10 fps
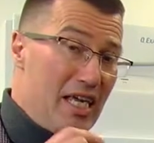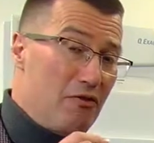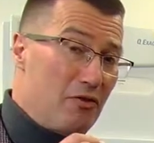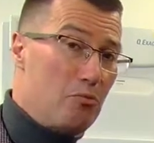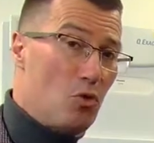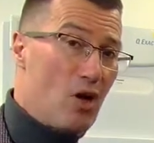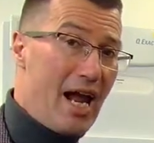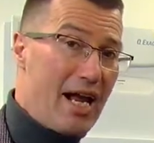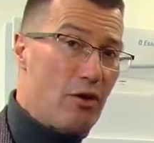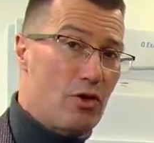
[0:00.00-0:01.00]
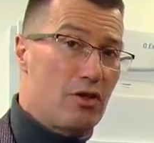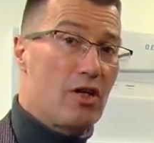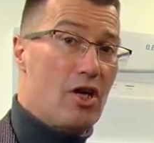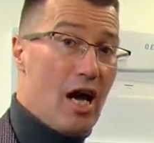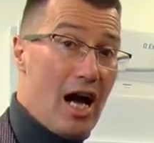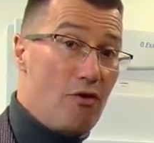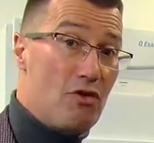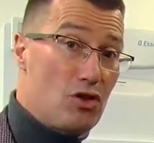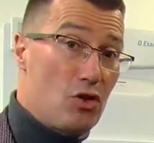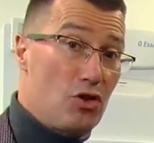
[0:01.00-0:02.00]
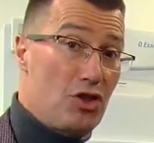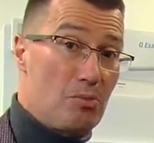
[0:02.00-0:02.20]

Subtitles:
even more accurate high-resolution